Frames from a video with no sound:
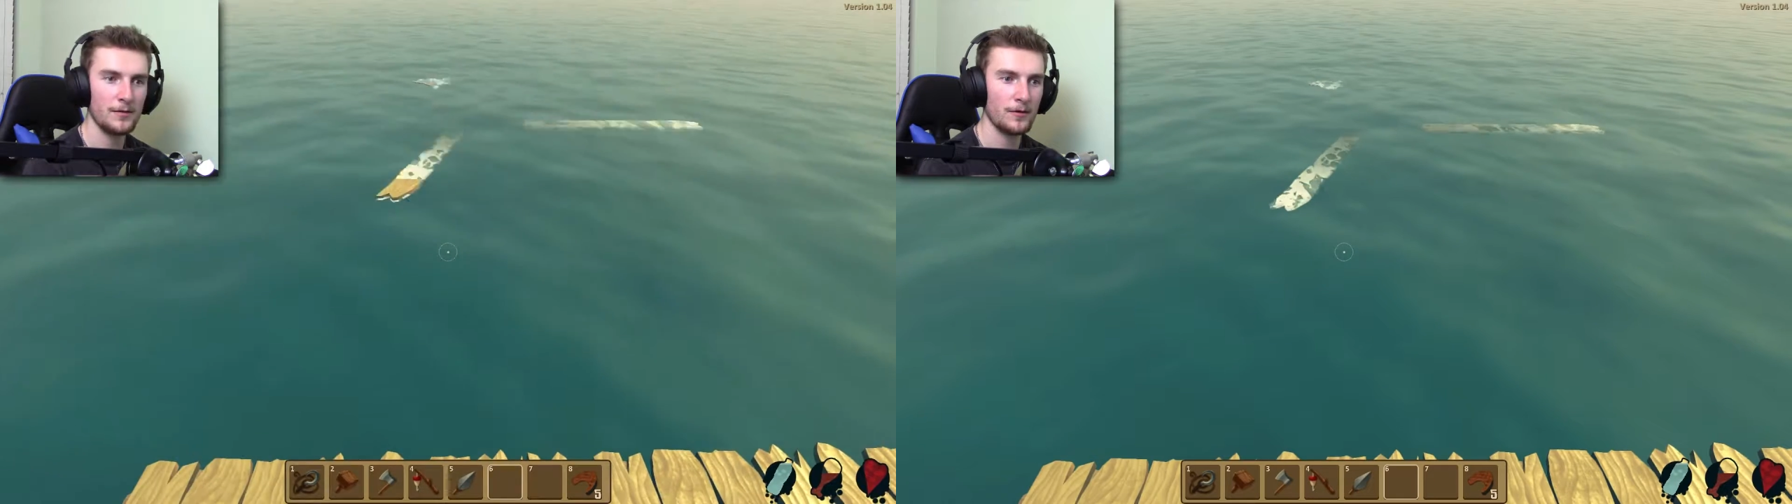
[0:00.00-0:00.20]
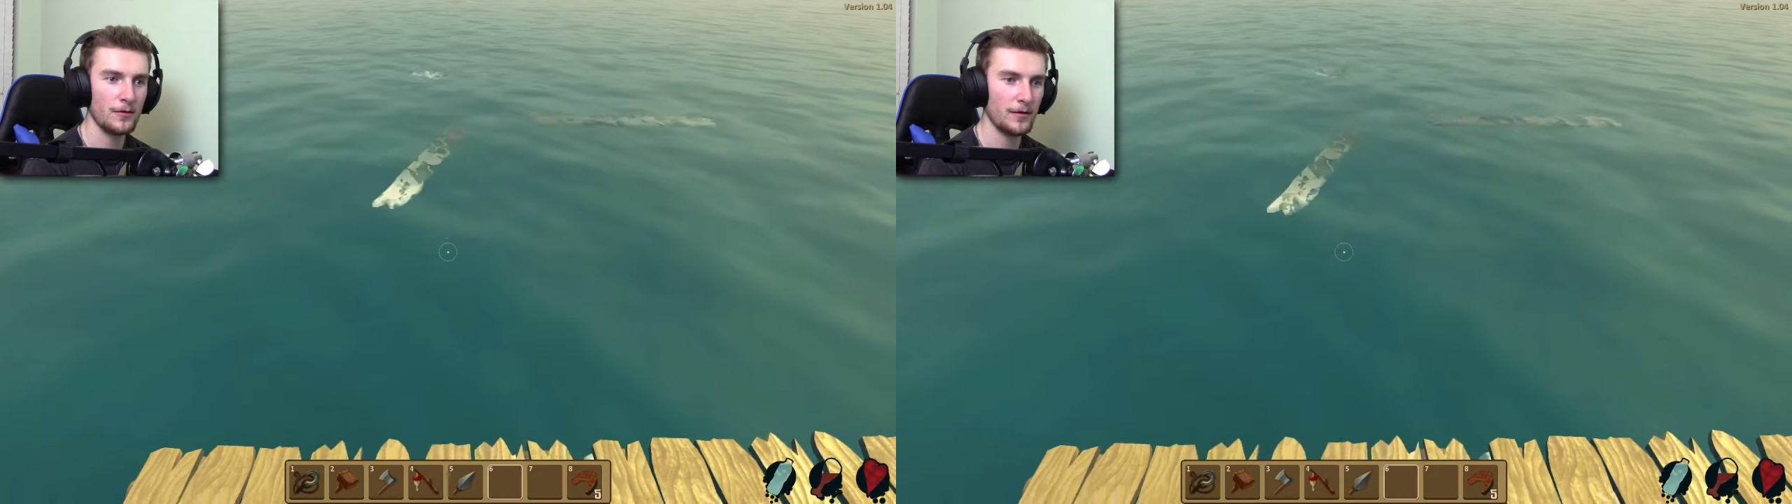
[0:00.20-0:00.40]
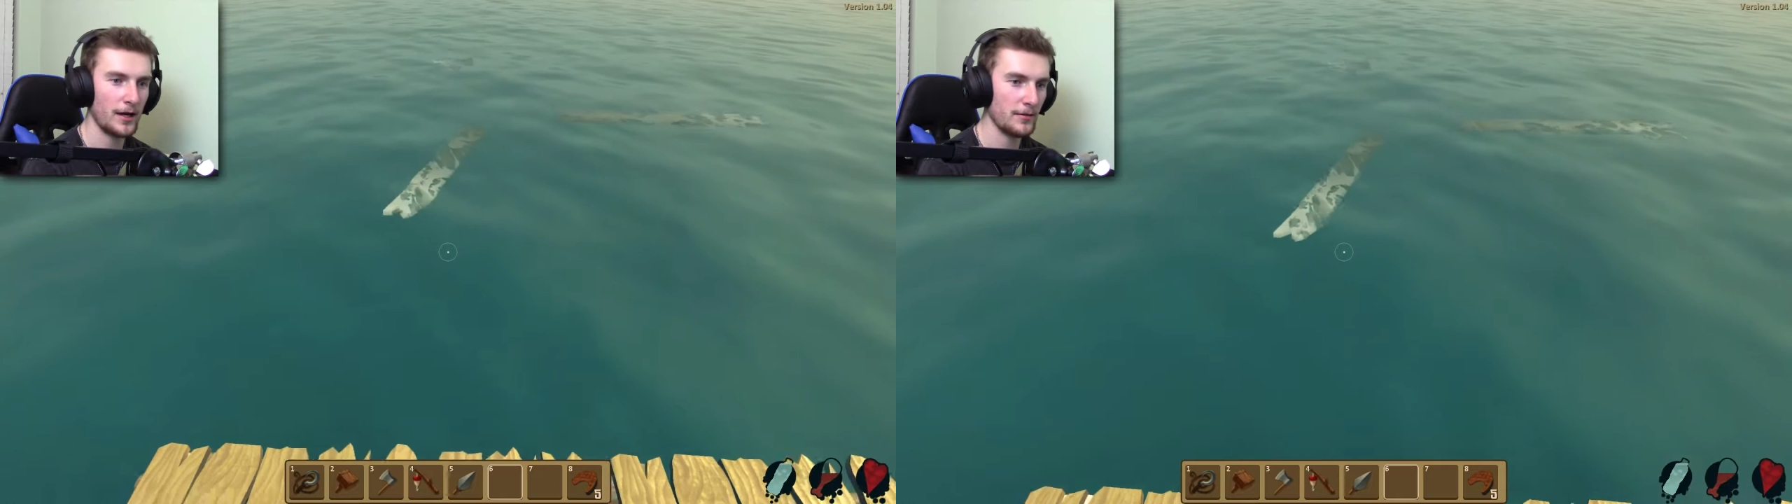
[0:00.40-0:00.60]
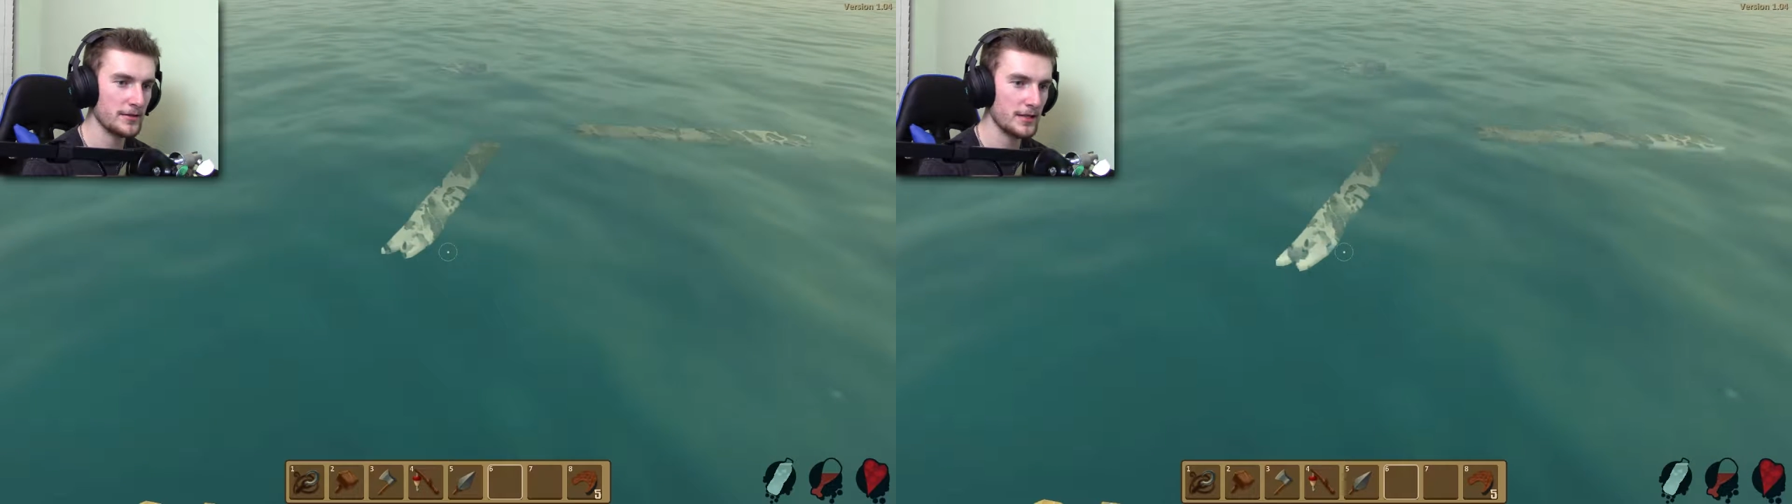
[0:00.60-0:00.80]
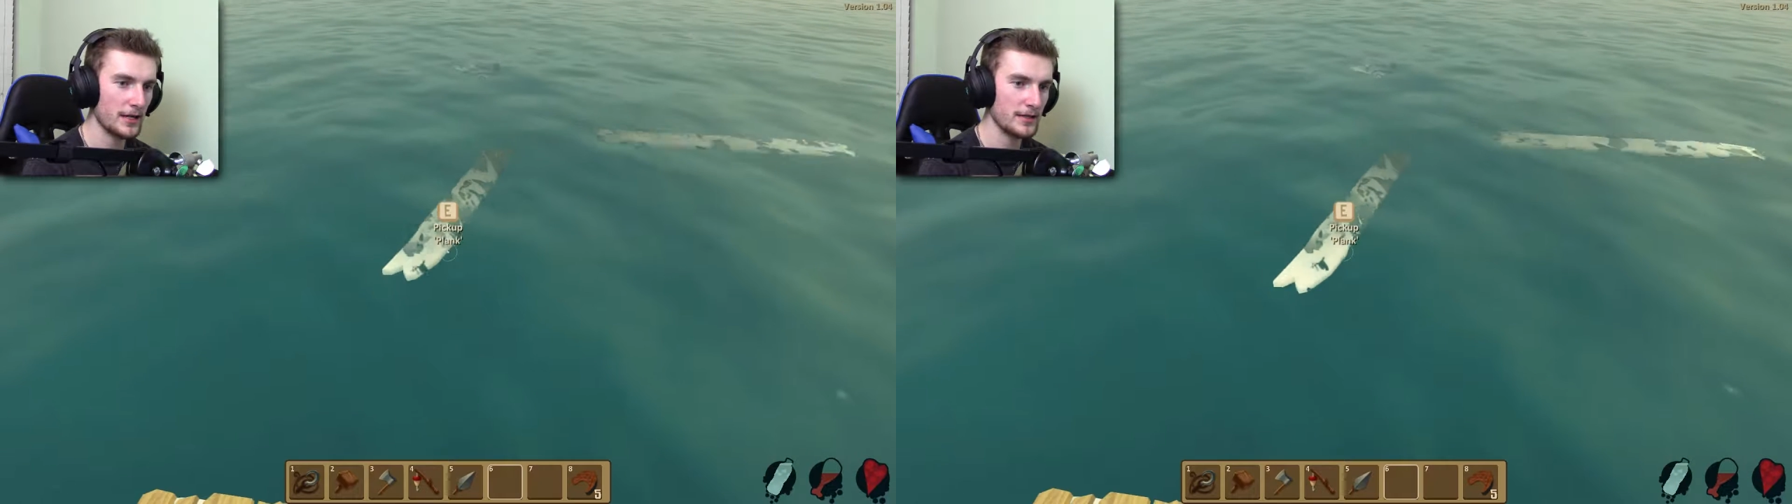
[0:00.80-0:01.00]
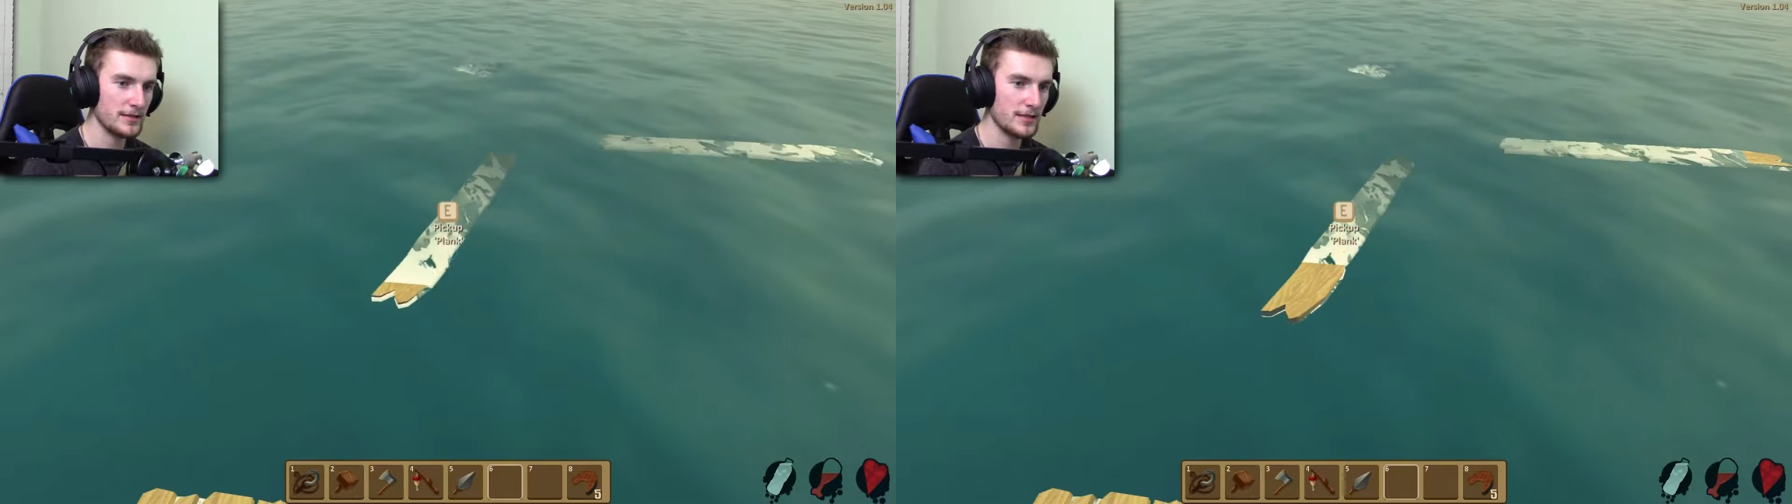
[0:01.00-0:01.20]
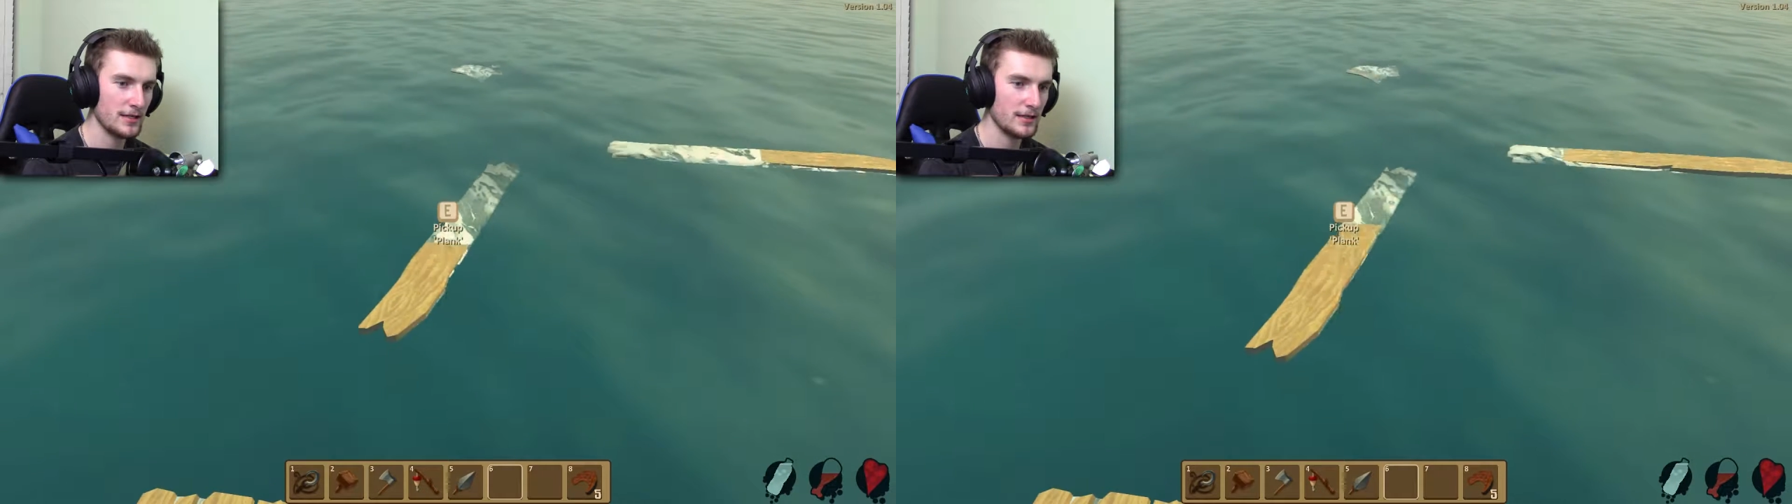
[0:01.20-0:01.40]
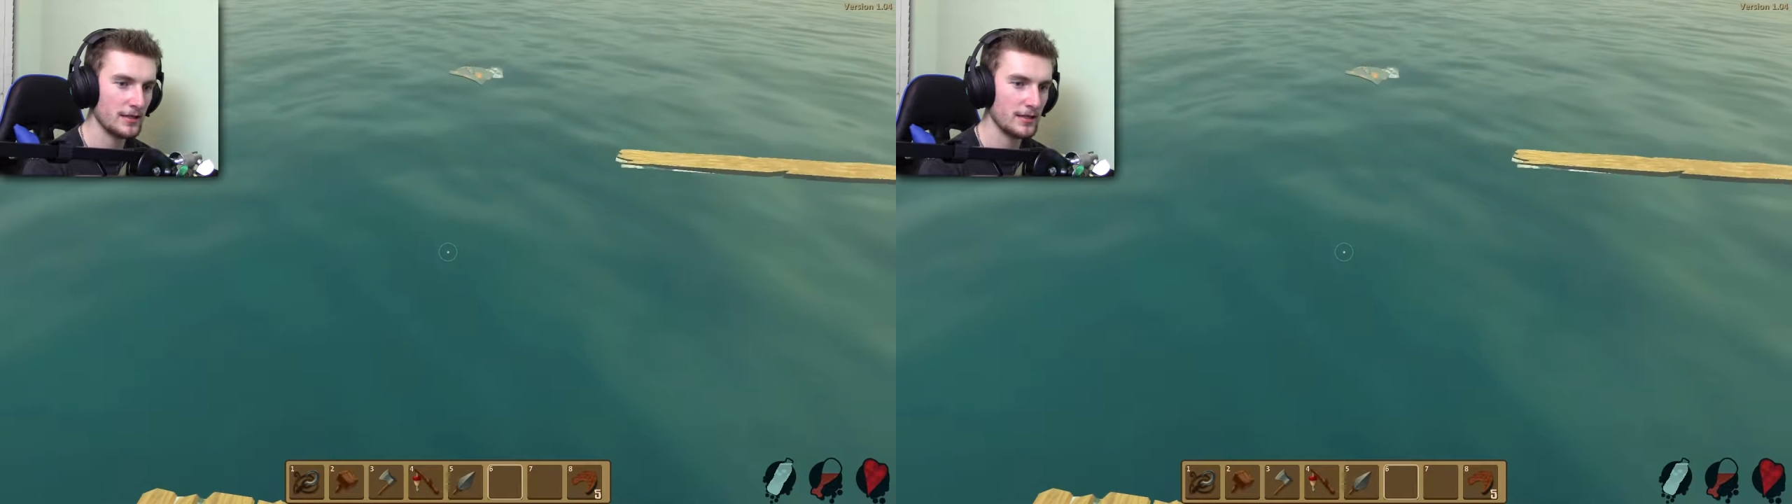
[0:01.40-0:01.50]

well, anyways, guys,